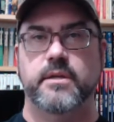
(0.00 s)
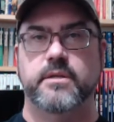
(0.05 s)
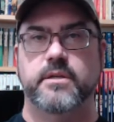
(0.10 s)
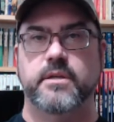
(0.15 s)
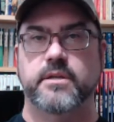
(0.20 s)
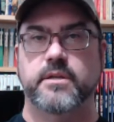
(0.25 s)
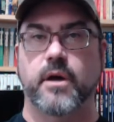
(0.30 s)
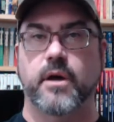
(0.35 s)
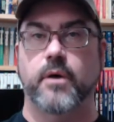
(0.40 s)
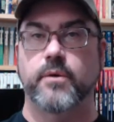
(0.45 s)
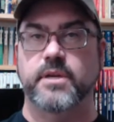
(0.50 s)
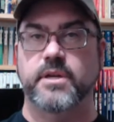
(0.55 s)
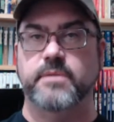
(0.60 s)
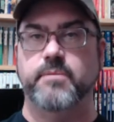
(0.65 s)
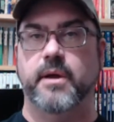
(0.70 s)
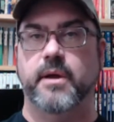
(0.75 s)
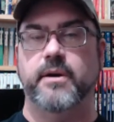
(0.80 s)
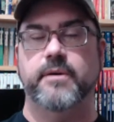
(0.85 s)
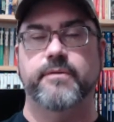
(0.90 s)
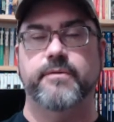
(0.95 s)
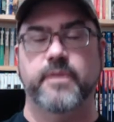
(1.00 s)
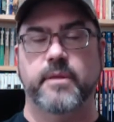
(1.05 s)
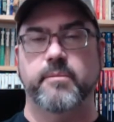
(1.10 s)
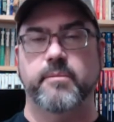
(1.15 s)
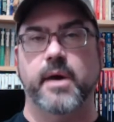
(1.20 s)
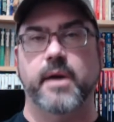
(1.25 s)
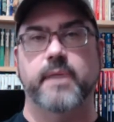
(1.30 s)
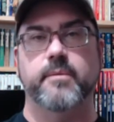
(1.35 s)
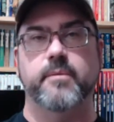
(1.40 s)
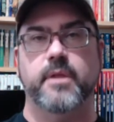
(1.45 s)
just always better for the
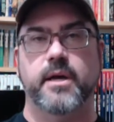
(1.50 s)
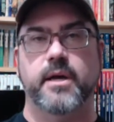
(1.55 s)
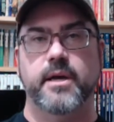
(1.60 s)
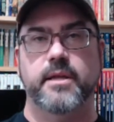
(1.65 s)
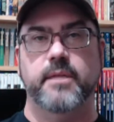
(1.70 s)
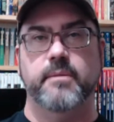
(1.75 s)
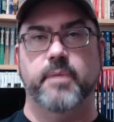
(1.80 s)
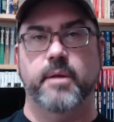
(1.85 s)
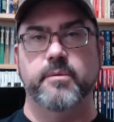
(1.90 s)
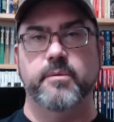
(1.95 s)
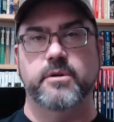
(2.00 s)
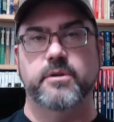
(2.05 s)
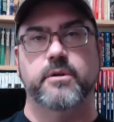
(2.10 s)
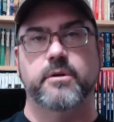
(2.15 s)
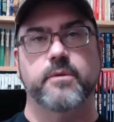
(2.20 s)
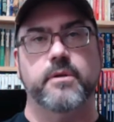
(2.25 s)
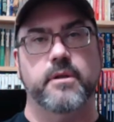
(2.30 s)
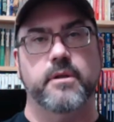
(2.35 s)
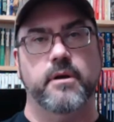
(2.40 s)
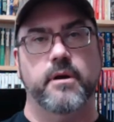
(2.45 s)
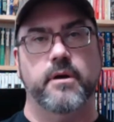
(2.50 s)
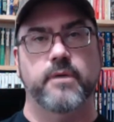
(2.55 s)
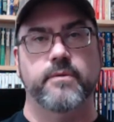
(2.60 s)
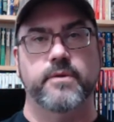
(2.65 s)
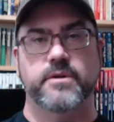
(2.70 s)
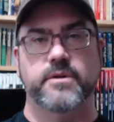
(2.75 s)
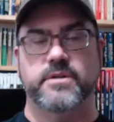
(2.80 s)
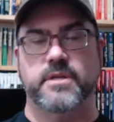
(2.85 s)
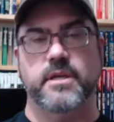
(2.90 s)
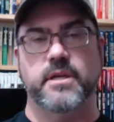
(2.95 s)
bottom line. The publisher will
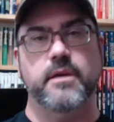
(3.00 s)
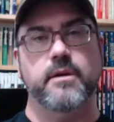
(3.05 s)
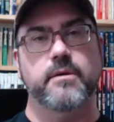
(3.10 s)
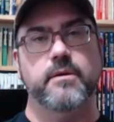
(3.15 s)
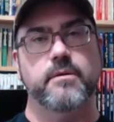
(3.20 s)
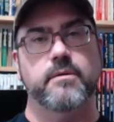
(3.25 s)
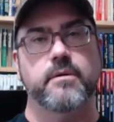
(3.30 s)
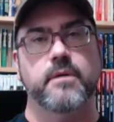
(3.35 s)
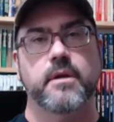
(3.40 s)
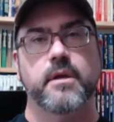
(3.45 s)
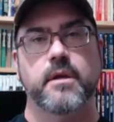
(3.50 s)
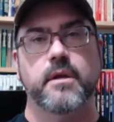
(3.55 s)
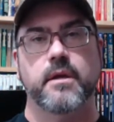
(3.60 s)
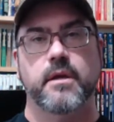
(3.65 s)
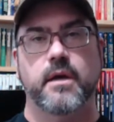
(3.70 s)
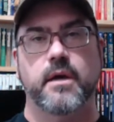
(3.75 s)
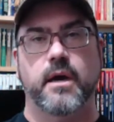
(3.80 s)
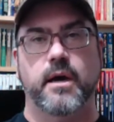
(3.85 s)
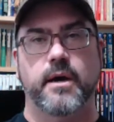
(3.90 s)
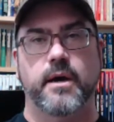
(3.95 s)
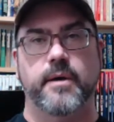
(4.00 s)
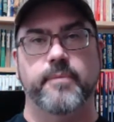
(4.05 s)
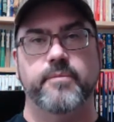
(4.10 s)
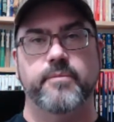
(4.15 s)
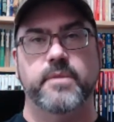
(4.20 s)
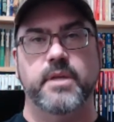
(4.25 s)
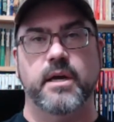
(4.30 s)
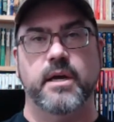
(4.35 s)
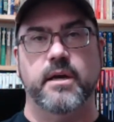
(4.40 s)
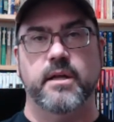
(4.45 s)
oversee you.
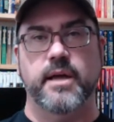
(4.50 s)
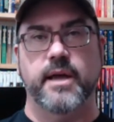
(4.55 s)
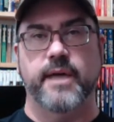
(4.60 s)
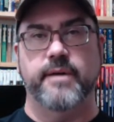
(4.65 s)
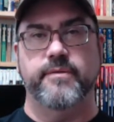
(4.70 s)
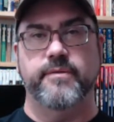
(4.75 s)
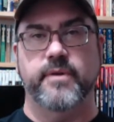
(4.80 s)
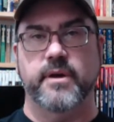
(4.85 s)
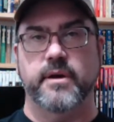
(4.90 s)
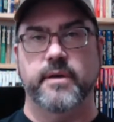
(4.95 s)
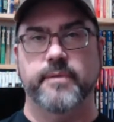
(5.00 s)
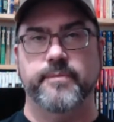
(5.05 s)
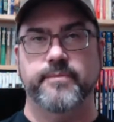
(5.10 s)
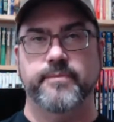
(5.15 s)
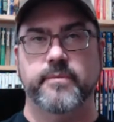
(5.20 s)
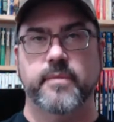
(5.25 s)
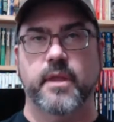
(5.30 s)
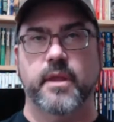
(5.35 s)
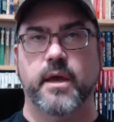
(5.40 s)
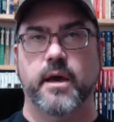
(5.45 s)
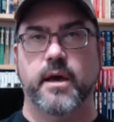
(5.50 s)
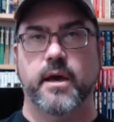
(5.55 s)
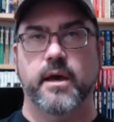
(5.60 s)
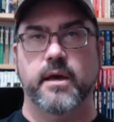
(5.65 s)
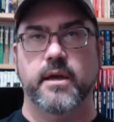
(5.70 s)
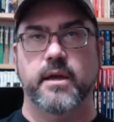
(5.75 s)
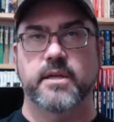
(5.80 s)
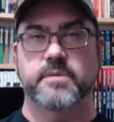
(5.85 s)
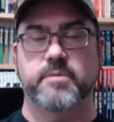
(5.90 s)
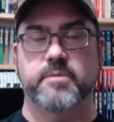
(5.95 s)
They'll have
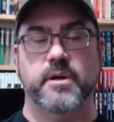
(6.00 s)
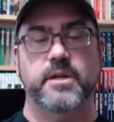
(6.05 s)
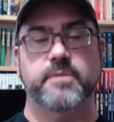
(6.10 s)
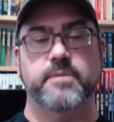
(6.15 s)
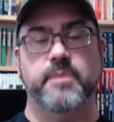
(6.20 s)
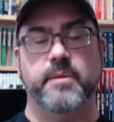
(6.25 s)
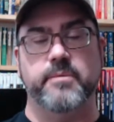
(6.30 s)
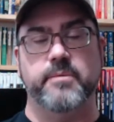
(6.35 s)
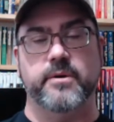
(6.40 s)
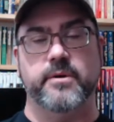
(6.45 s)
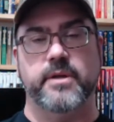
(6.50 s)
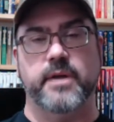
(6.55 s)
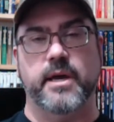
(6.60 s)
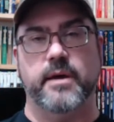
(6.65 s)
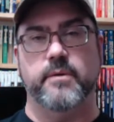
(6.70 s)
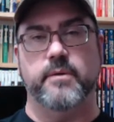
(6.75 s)
experienced